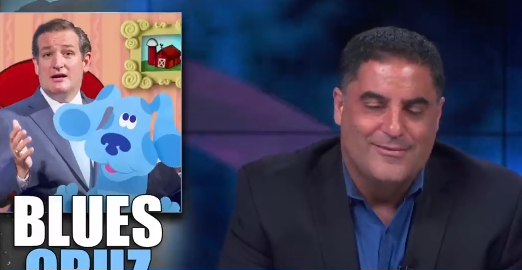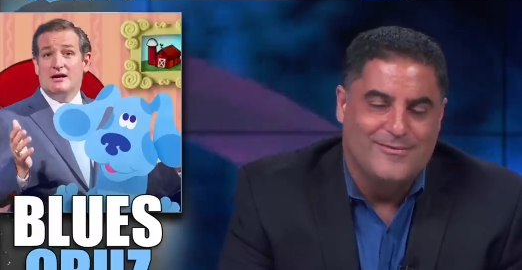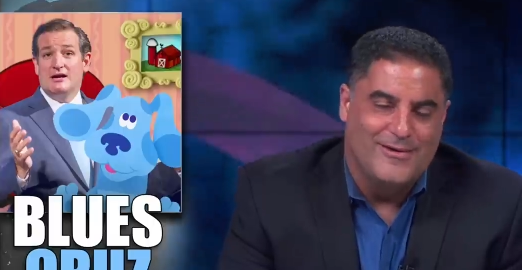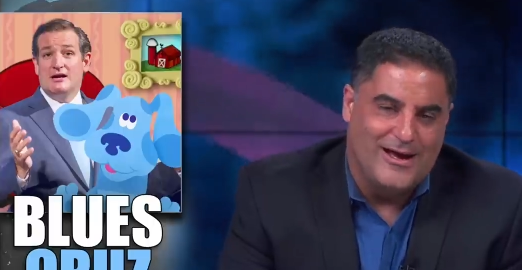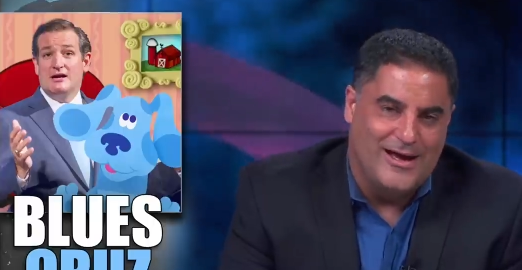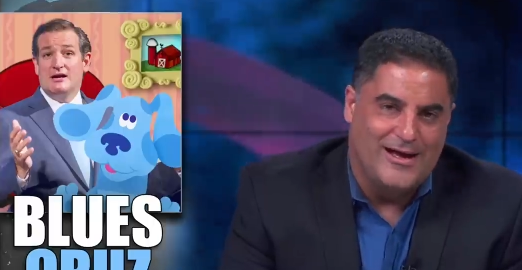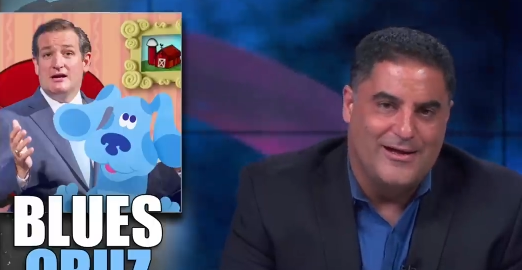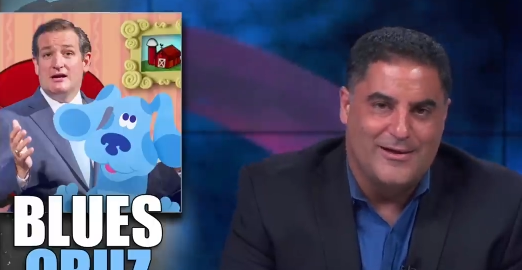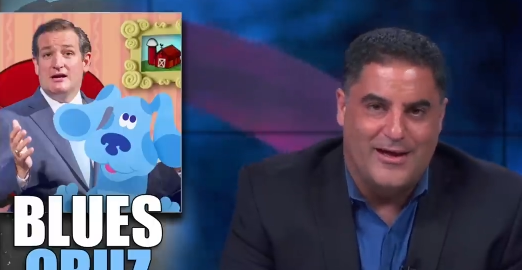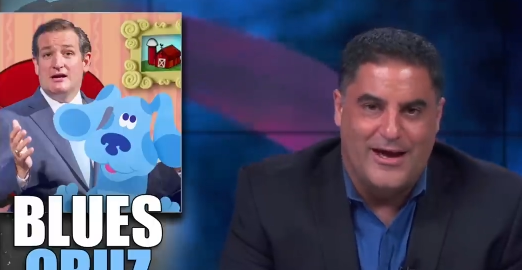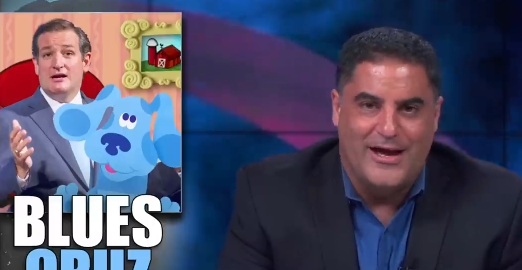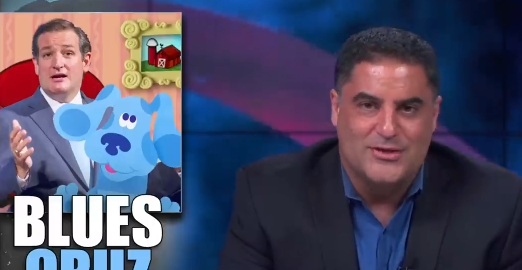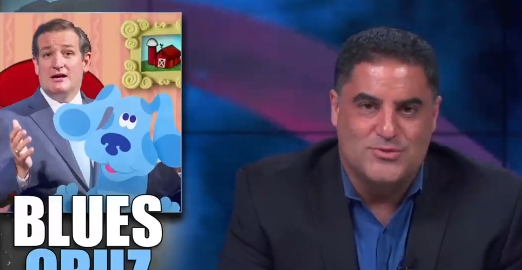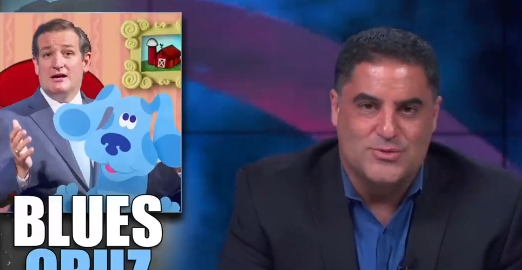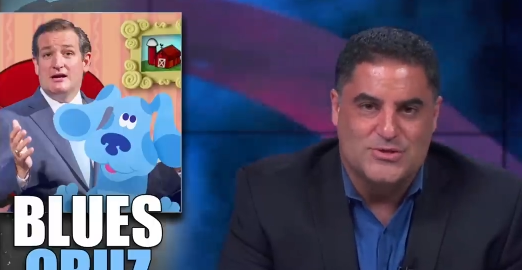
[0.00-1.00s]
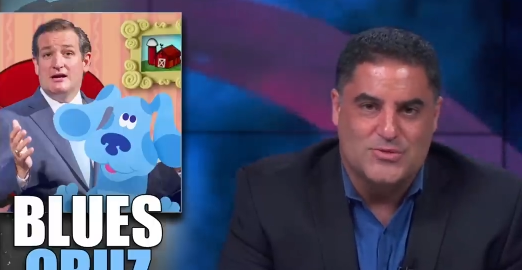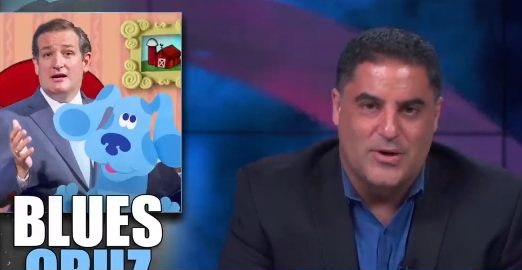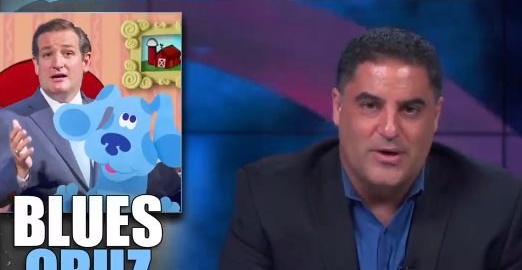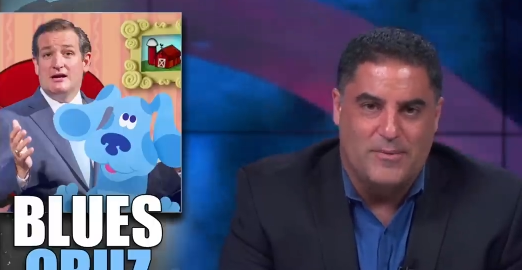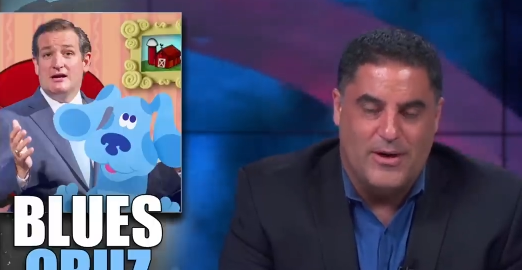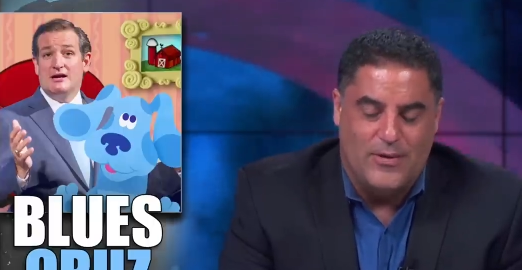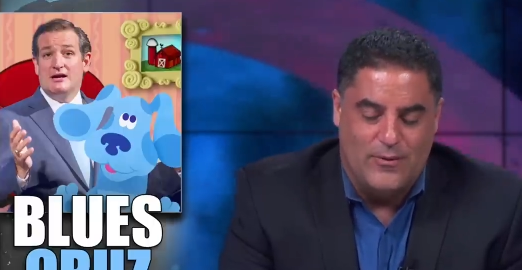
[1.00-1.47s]
Speaker 1: well, Hatch was
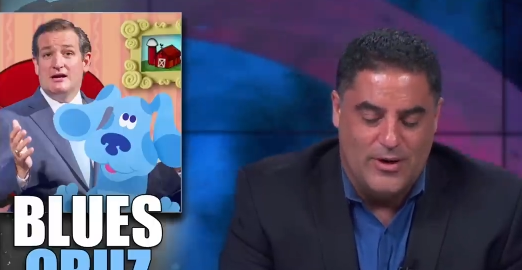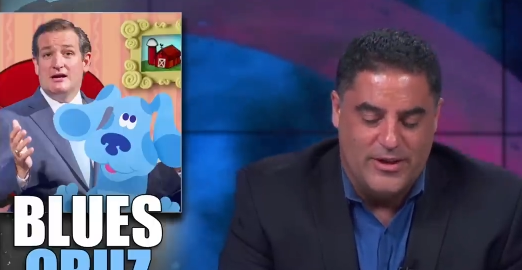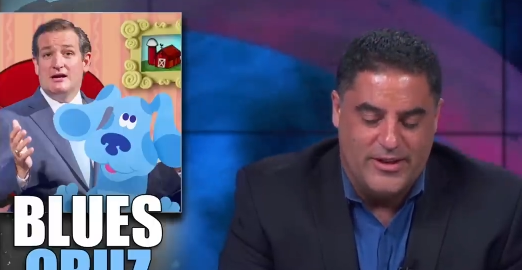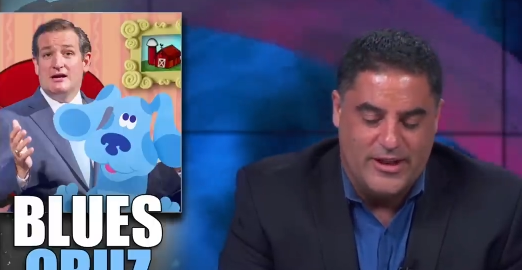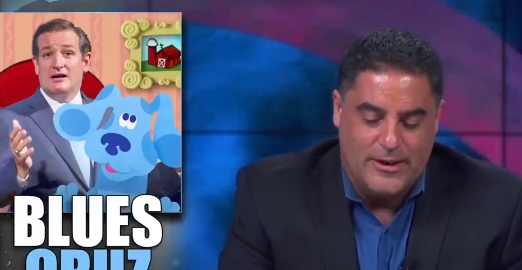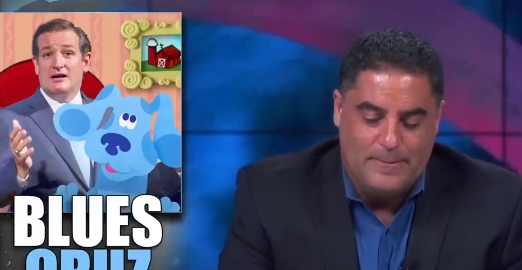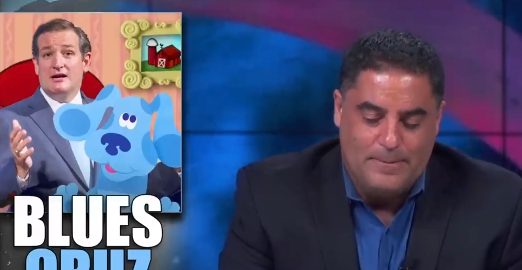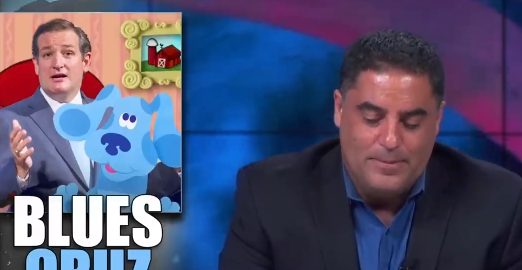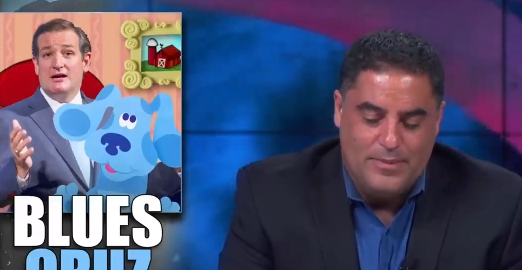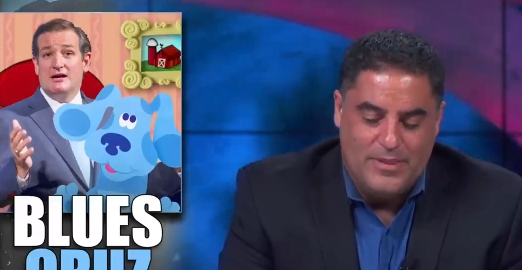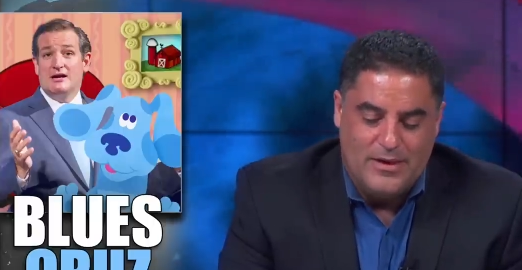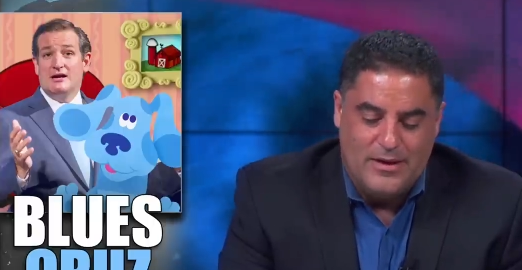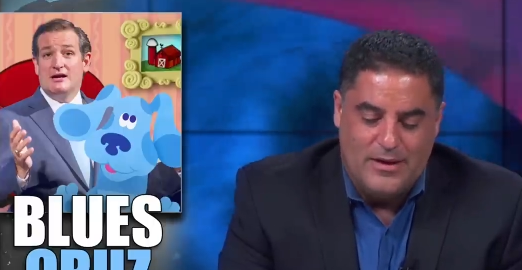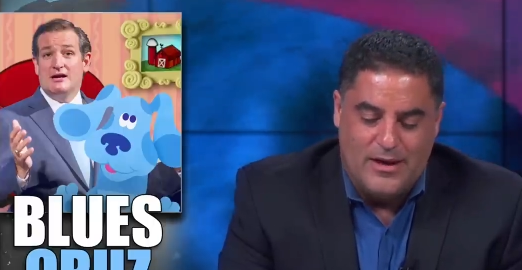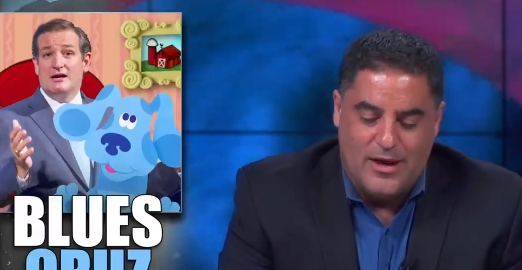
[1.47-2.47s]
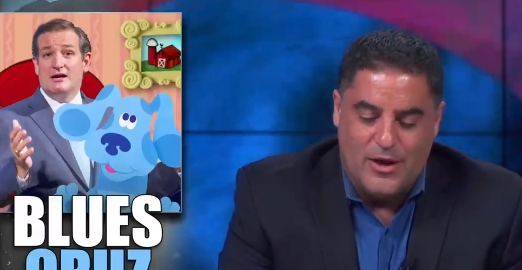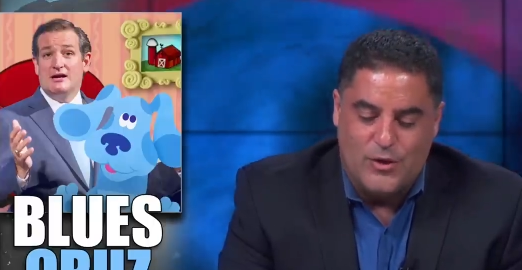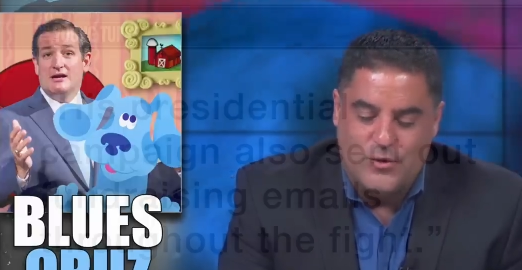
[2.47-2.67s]
right about one thing. Uh,